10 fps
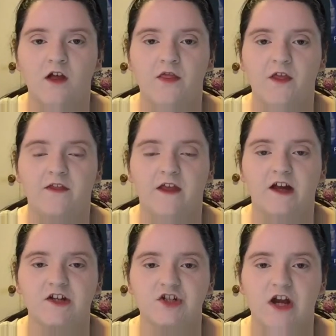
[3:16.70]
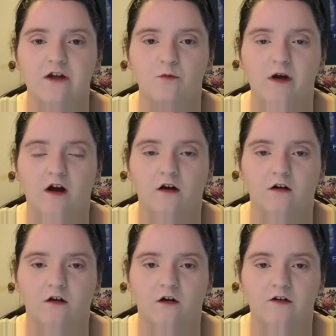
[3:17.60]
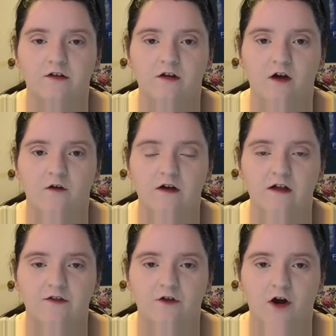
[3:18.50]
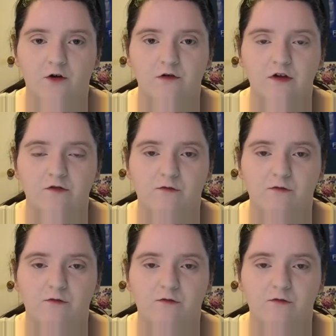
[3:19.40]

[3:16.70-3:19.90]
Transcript: The next shade we're going to go into our crease